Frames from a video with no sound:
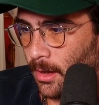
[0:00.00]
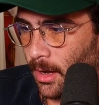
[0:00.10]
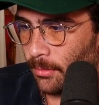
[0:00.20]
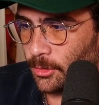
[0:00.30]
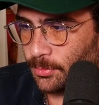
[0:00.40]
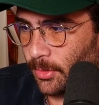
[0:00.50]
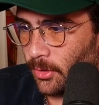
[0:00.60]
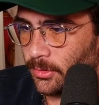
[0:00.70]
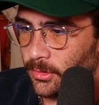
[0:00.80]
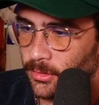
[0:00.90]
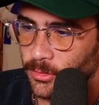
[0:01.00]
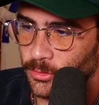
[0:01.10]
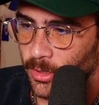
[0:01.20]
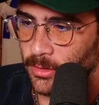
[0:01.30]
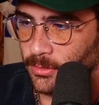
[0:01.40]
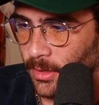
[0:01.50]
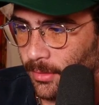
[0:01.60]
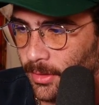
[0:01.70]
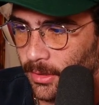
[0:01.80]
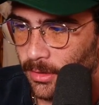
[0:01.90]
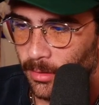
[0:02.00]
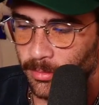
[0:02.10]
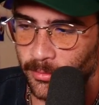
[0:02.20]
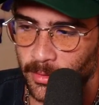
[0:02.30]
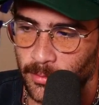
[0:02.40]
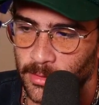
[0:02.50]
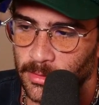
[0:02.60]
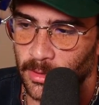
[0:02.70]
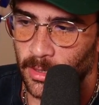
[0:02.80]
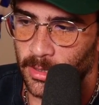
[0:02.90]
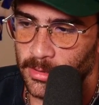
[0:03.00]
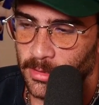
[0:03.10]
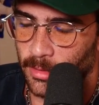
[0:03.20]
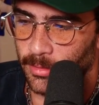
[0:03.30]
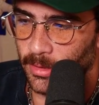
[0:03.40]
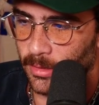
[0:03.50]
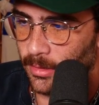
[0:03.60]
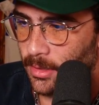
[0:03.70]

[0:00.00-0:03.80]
How much protein do your trainers recommend to cut prevent muscle loss? I mean,